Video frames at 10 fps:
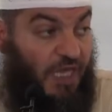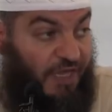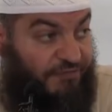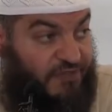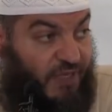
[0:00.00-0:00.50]

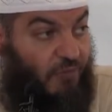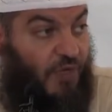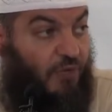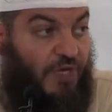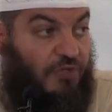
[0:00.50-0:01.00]
If
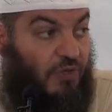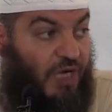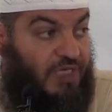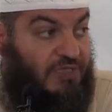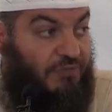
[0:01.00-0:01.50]
someone were to
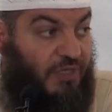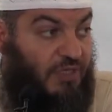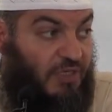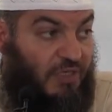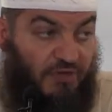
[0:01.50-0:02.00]
ask
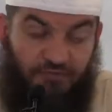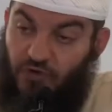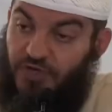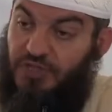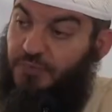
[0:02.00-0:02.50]
me
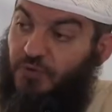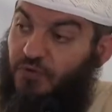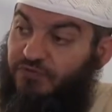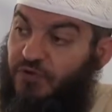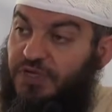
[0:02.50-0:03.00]
for the
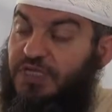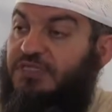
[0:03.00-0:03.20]
proof for